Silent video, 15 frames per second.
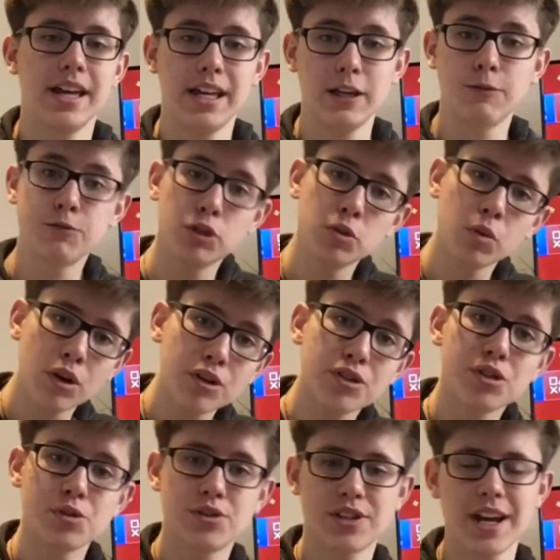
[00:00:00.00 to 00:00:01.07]
if you want
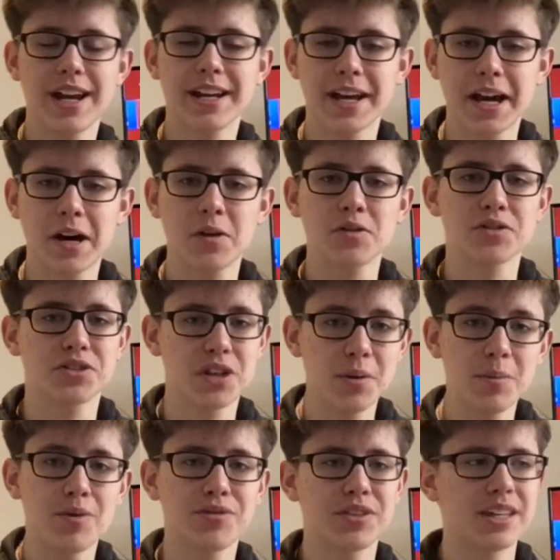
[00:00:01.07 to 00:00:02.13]
to check out
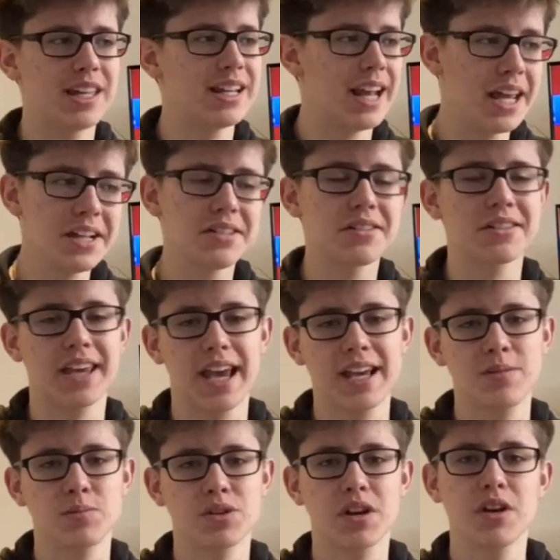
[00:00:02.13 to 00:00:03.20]
some of the latest
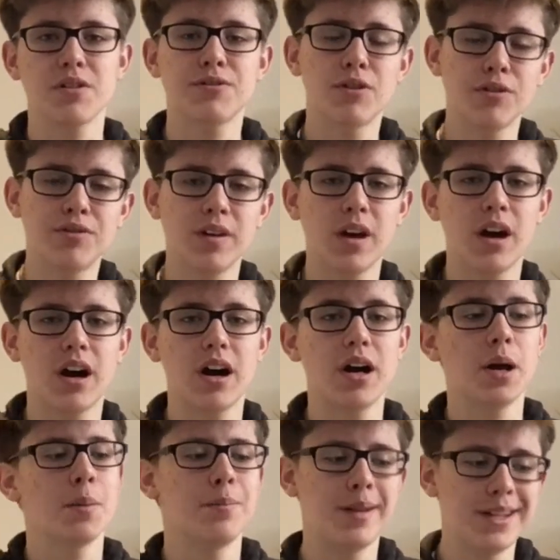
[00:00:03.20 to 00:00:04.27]
games for VR,
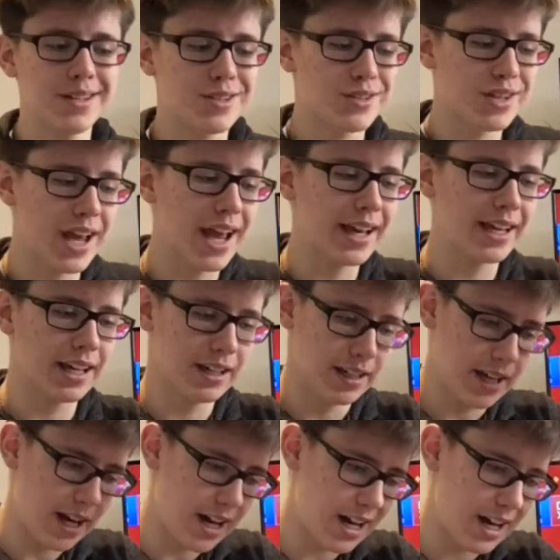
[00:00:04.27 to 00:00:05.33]
please check
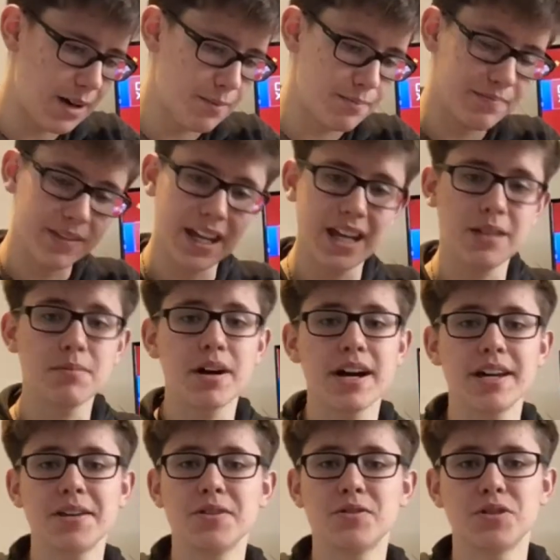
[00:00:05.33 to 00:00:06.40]
in
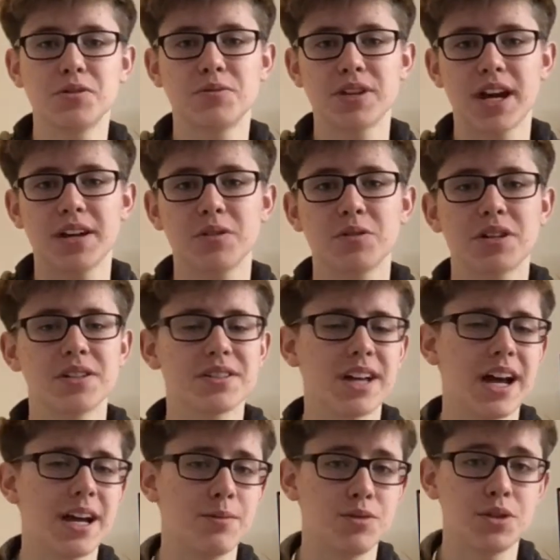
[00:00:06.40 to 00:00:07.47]
my YouTube channel, because
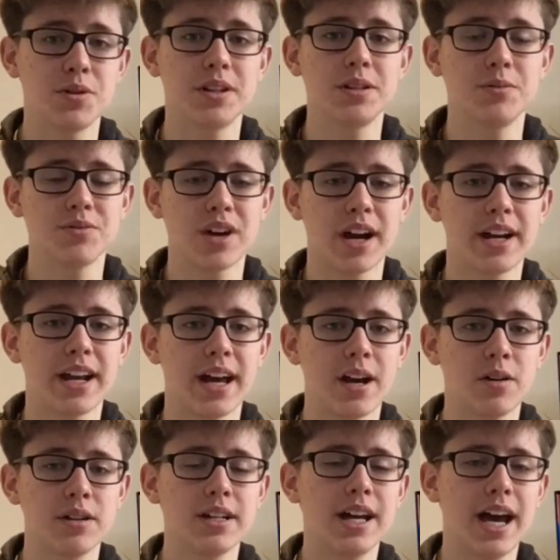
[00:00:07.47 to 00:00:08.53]
I am doing them right
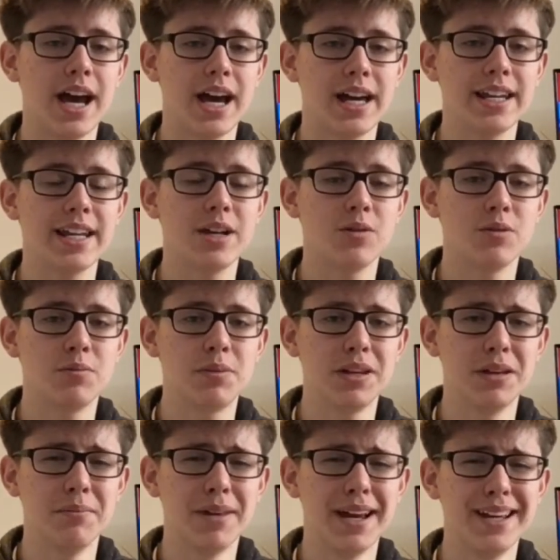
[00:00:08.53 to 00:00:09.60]
now, and it would
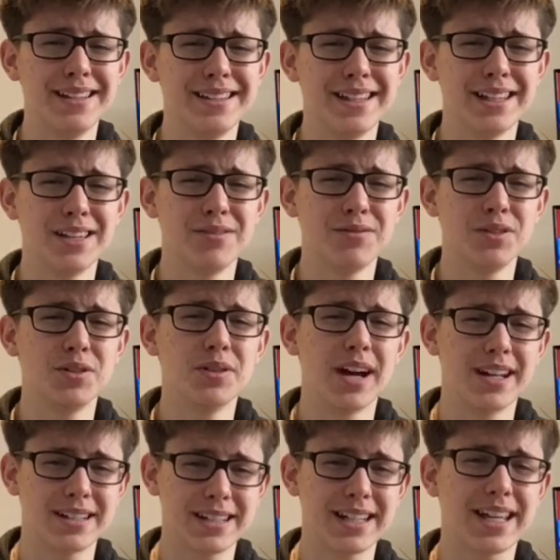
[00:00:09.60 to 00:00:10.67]
be amazing if you
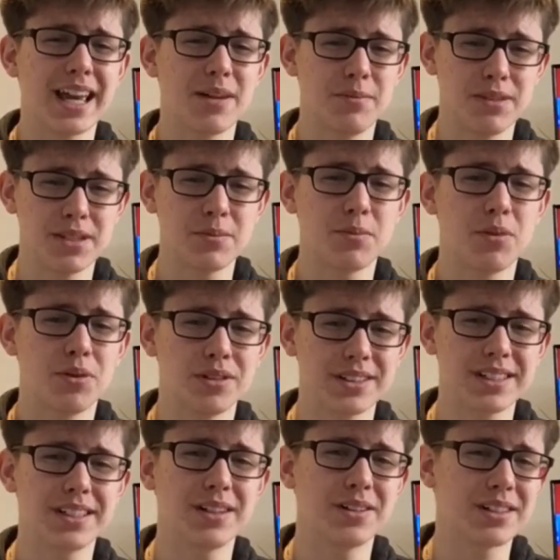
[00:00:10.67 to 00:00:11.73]
actually gave me support,
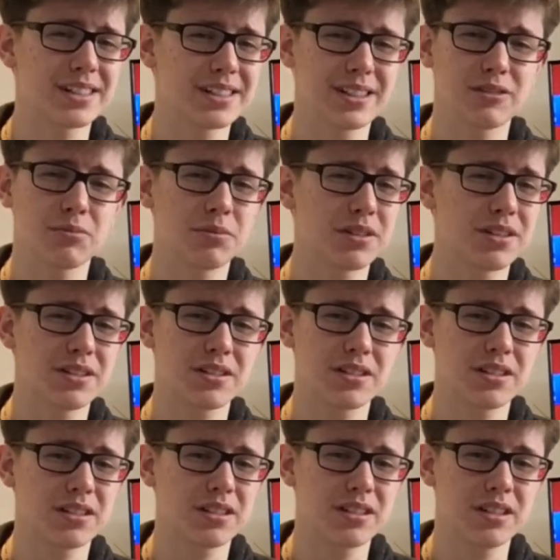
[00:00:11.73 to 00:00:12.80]
because it'd be just
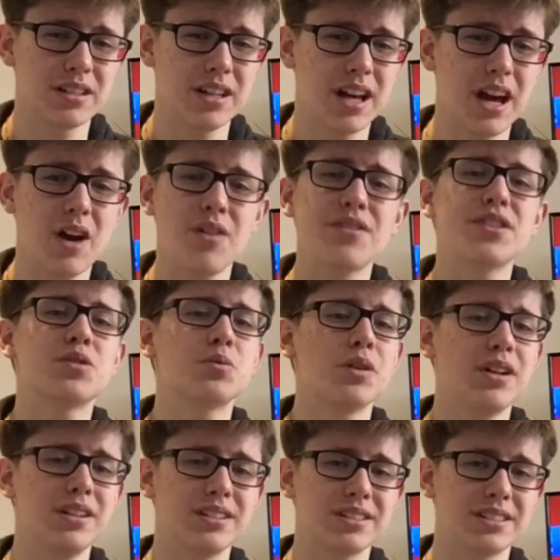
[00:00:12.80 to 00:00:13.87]
out of this
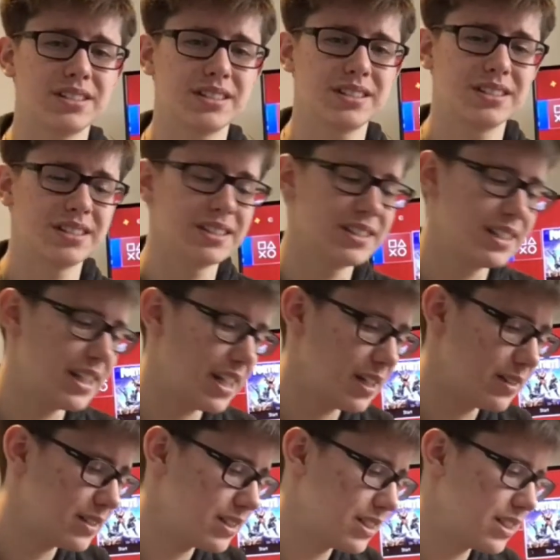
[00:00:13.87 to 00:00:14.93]
world,
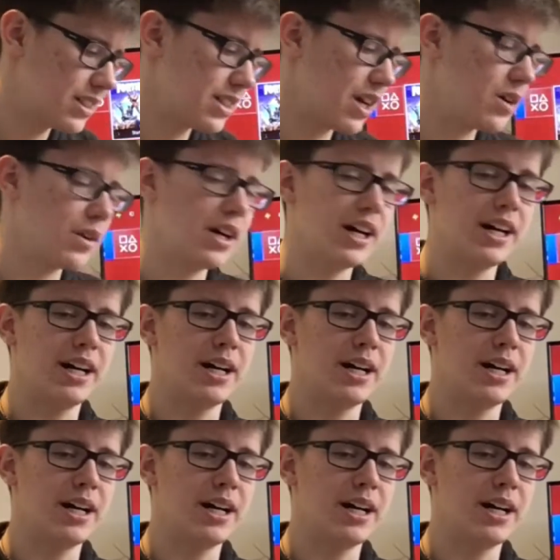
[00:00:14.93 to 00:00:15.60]
So